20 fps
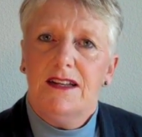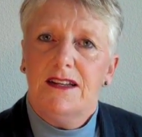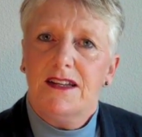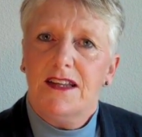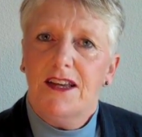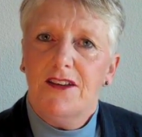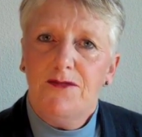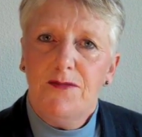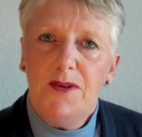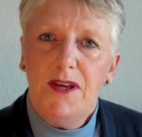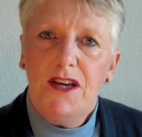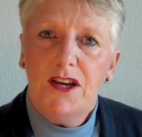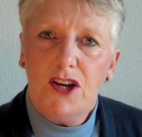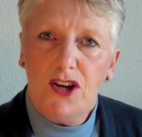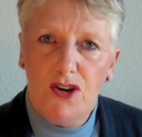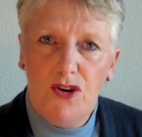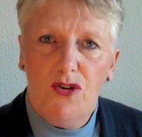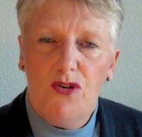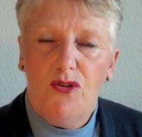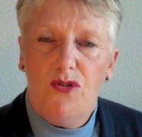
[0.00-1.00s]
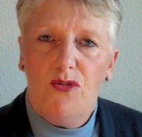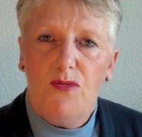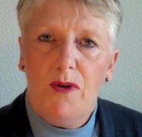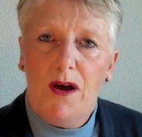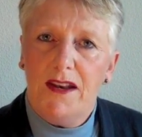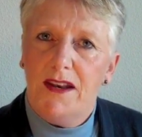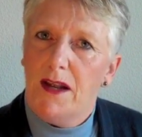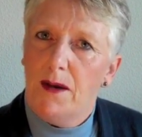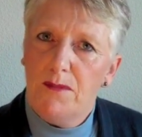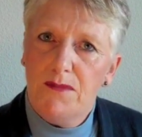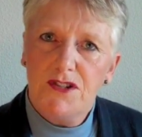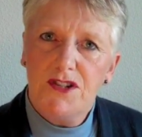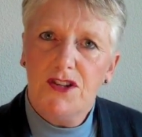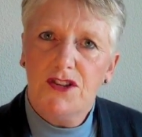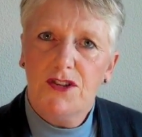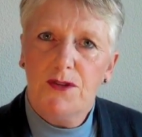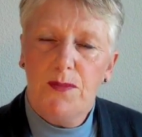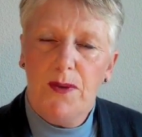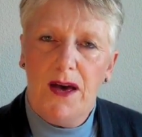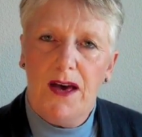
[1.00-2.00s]
give me a call. My number's on
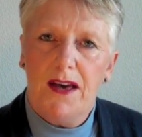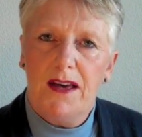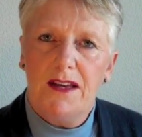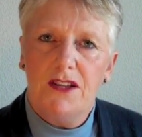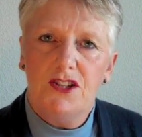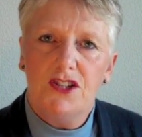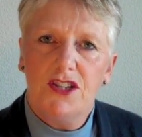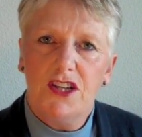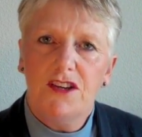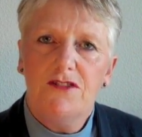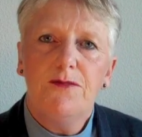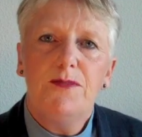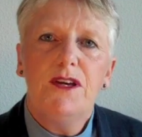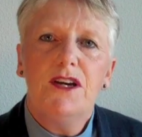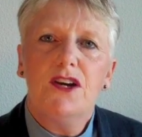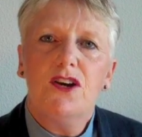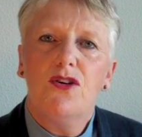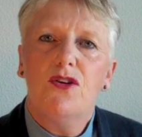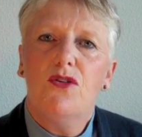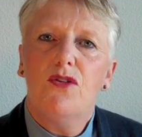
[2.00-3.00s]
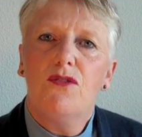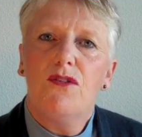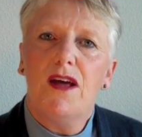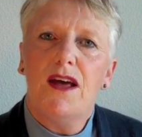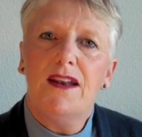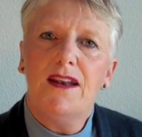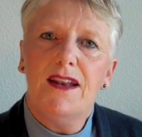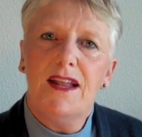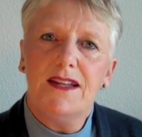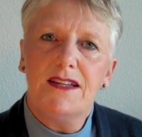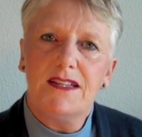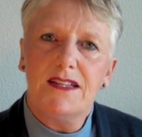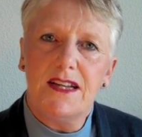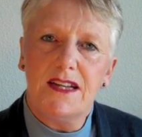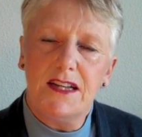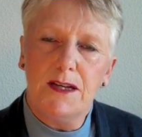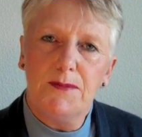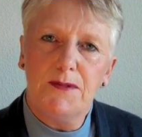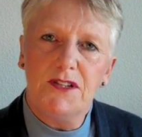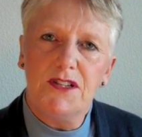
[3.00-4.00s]
the page. Give me a call and let's set
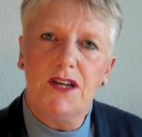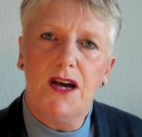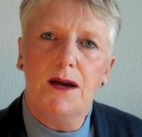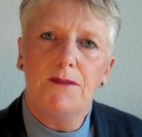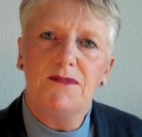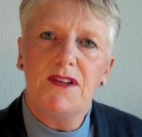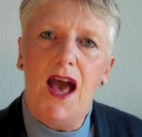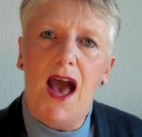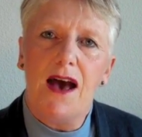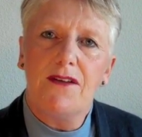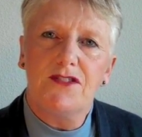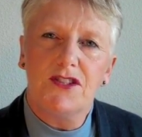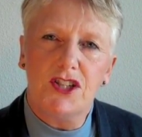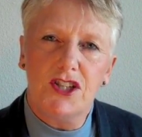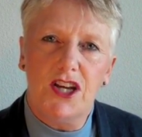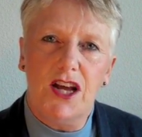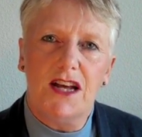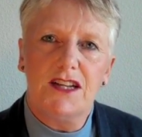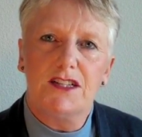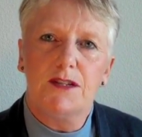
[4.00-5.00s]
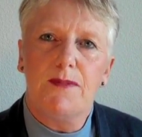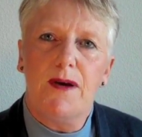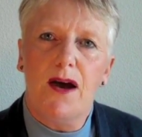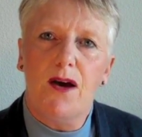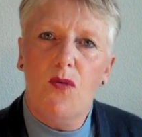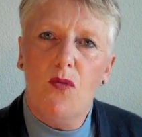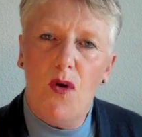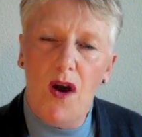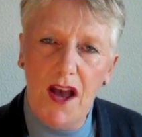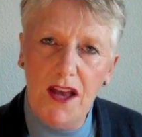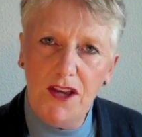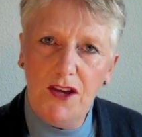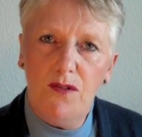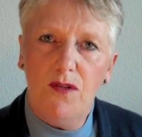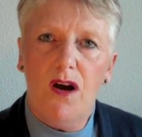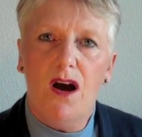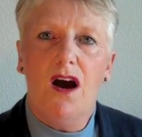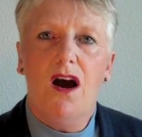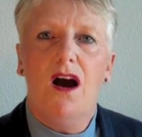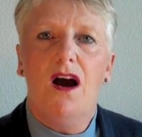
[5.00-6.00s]
up a time to have a chat about where you
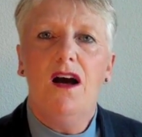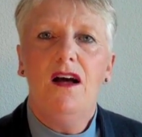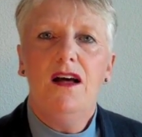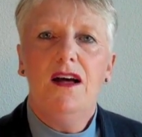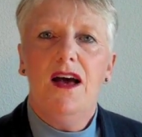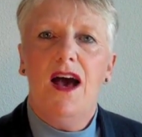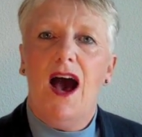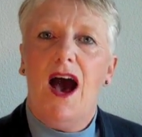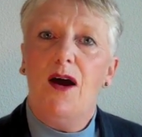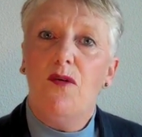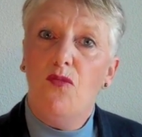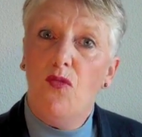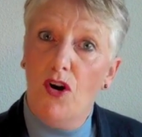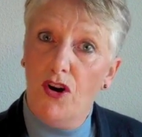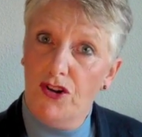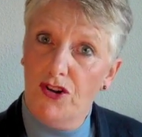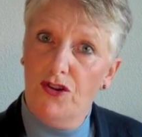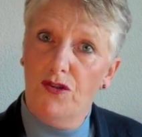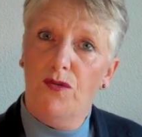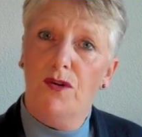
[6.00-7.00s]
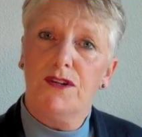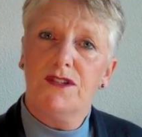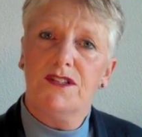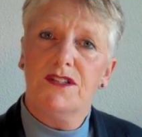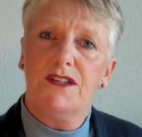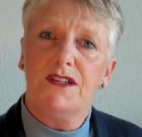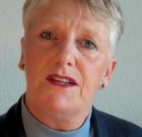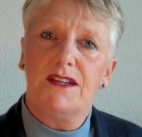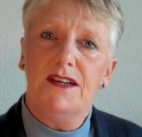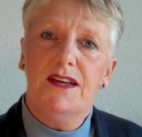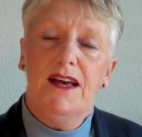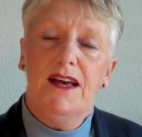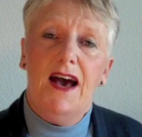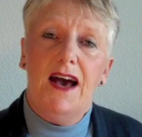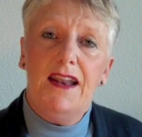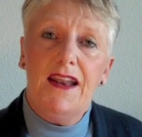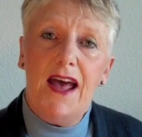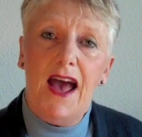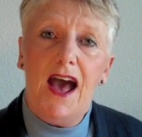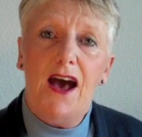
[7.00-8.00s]
are and what you're wanting
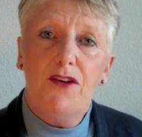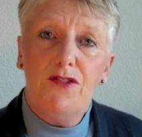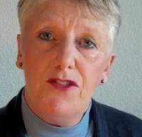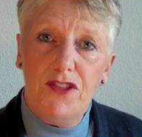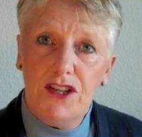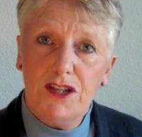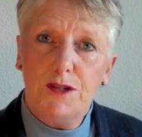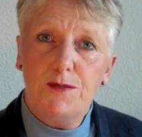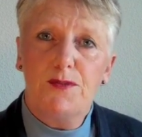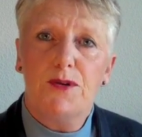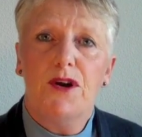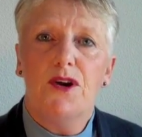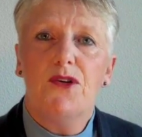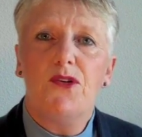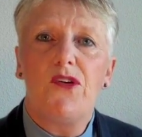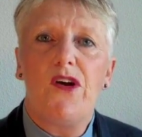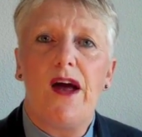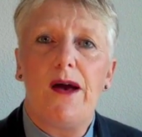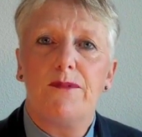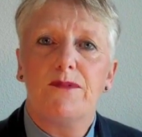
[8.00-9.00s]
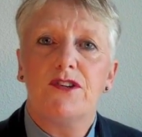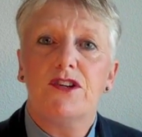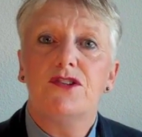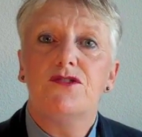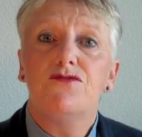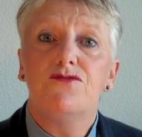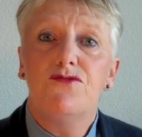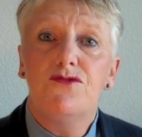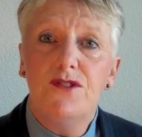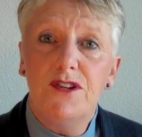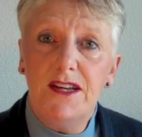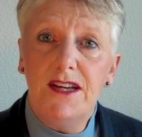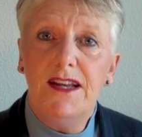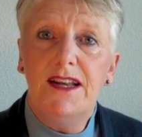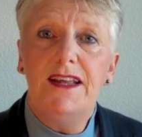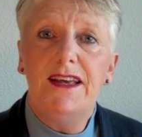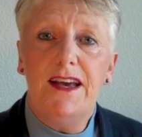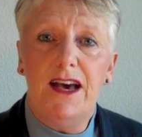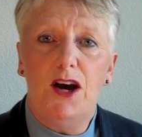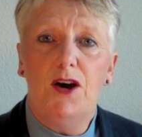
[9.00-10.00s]
and how this program can
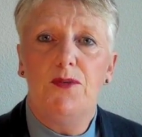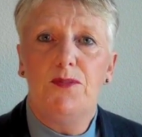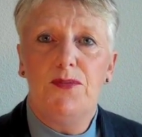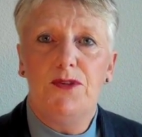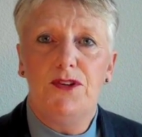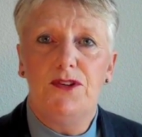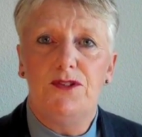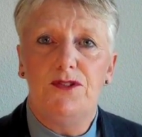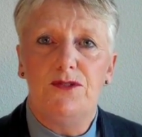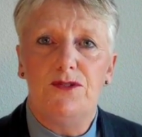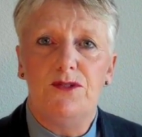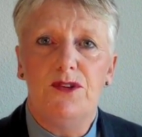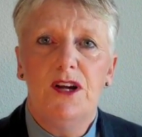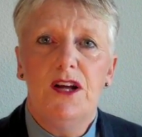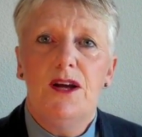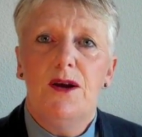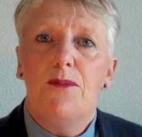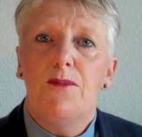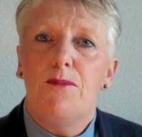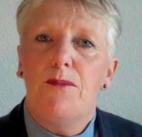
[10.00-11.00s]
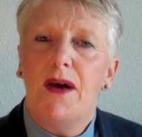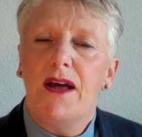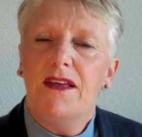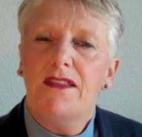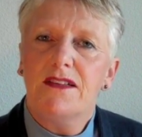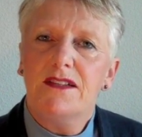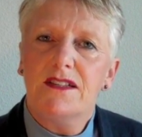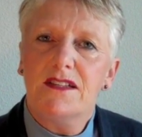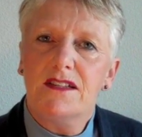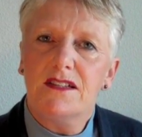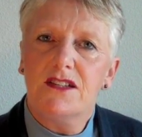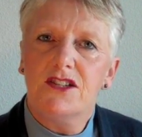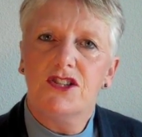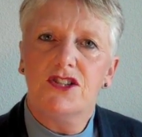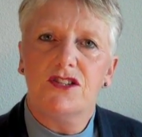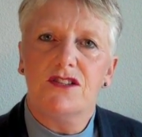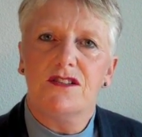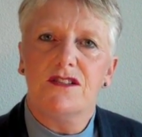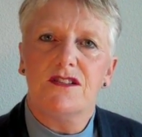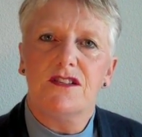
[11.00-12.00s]
really help you make the
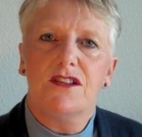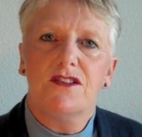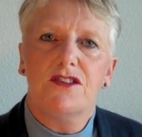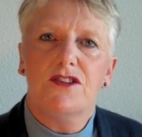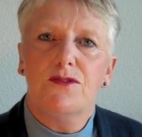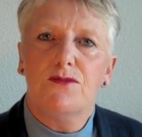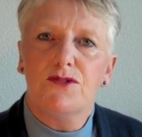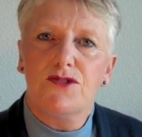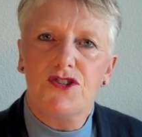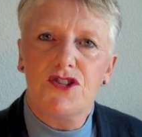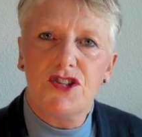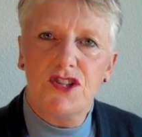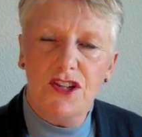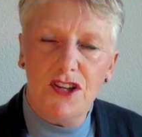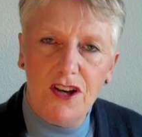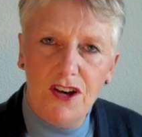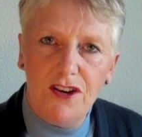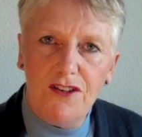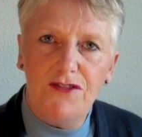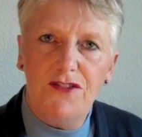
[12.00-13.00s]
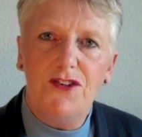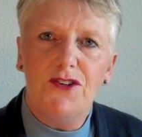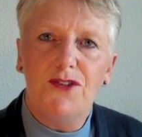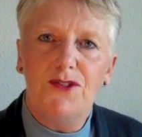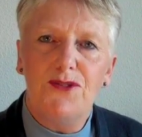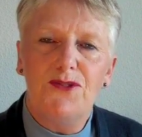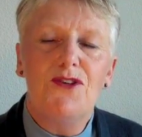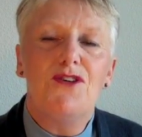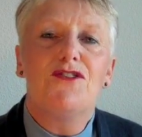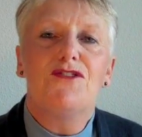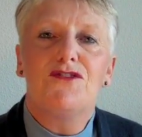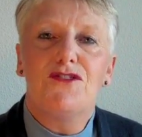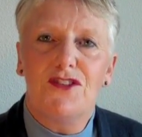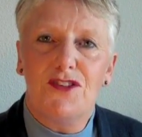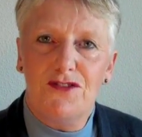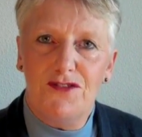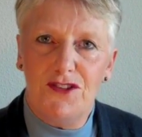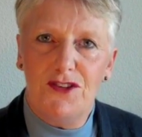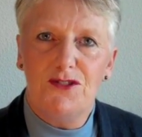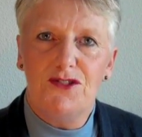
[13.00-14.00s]
decisions that will serve you for the
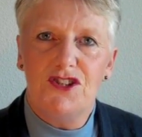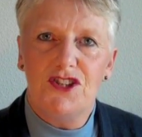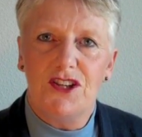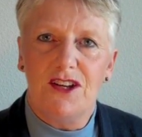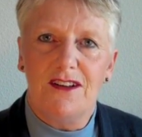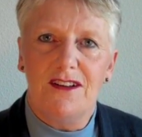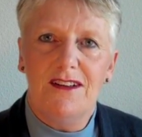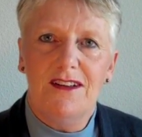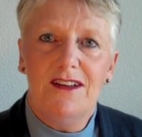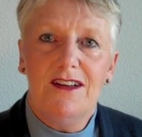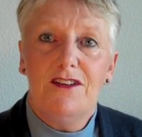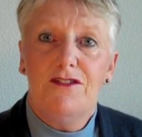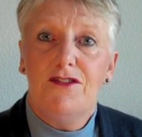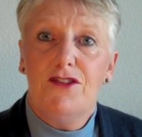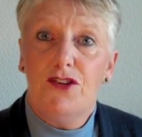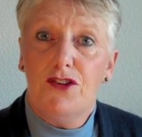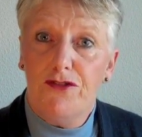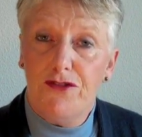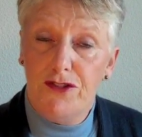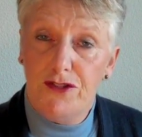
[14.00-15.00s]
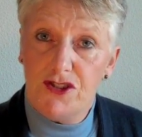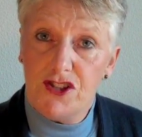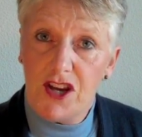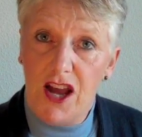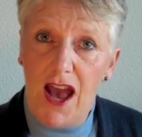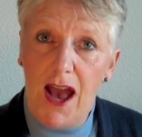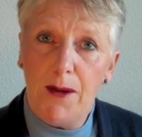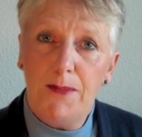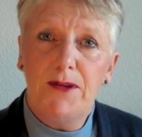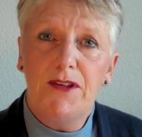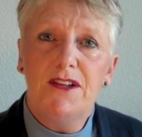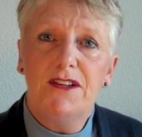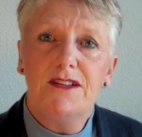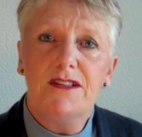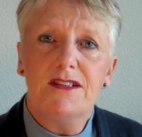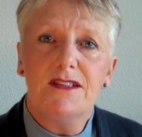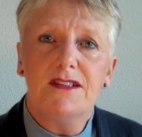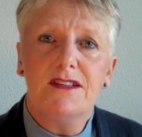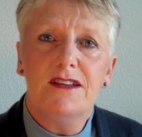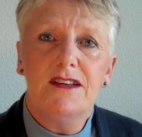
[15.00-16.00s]
future, for your future
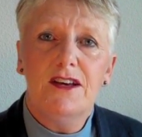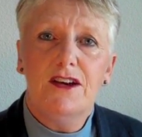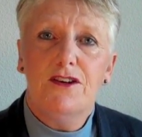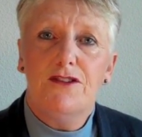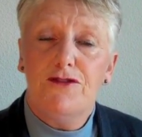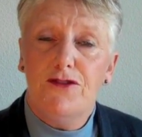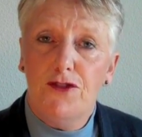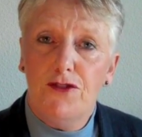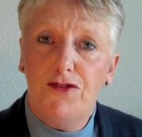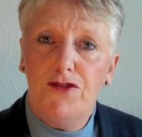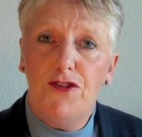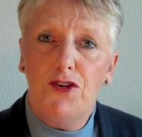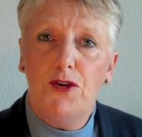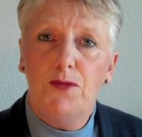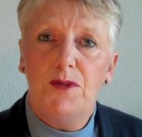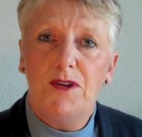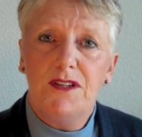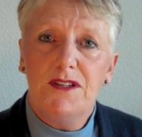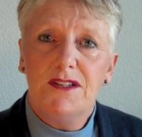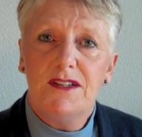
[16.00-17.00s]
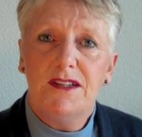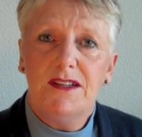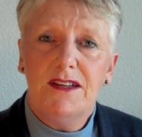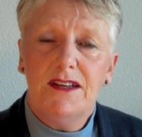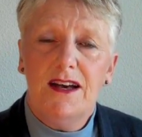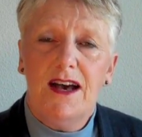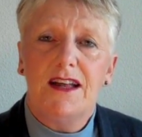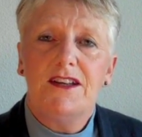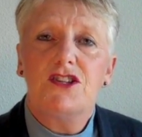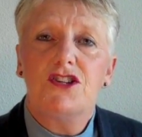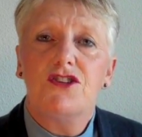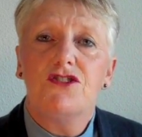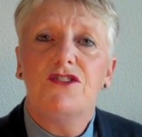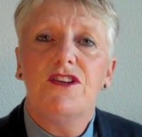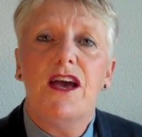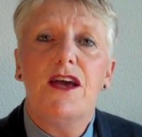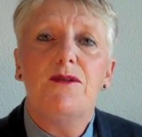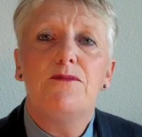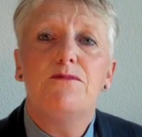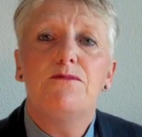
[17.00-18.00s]
happiness, fulfillment, and to
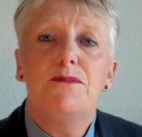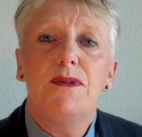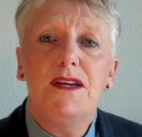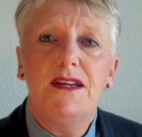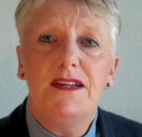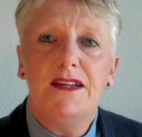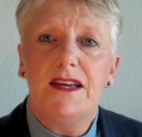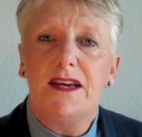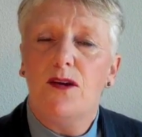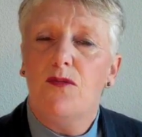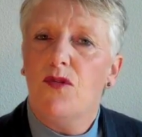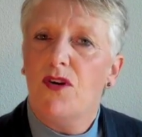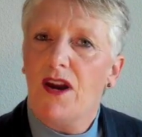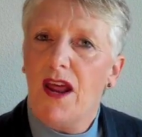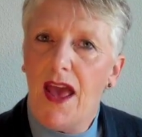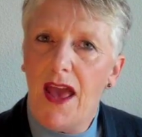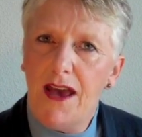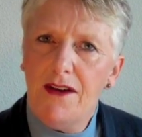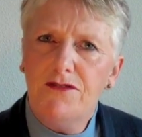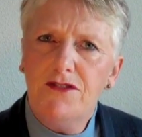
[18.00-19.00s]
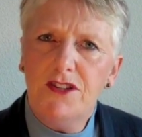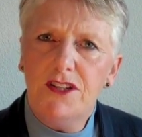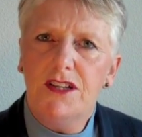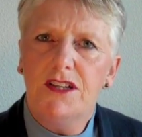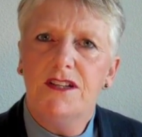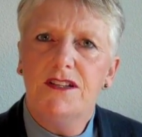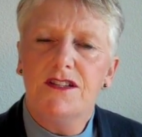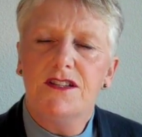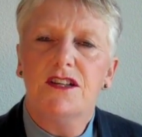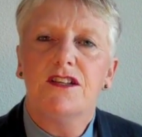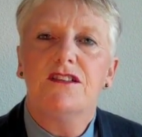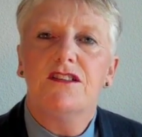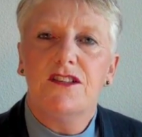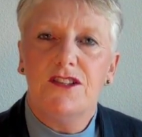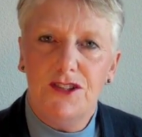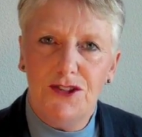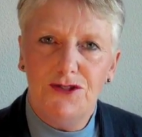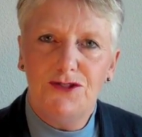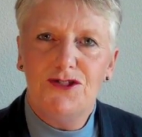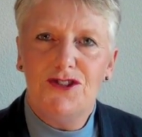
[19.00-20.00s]
create meaning in whatever it is that
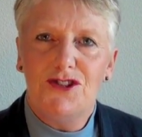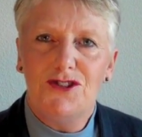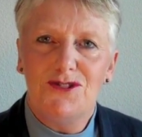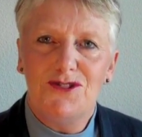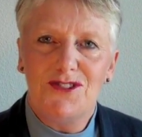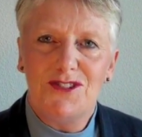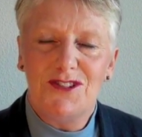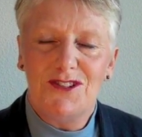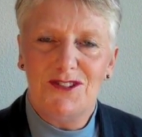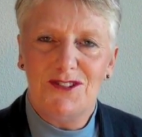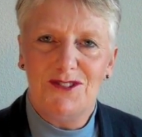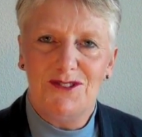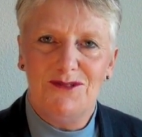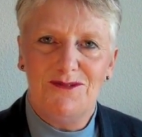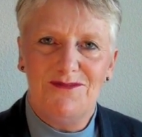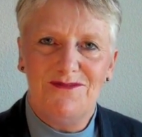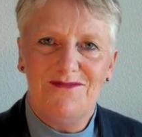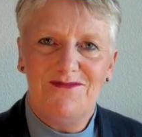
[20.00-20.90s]
you choose to do.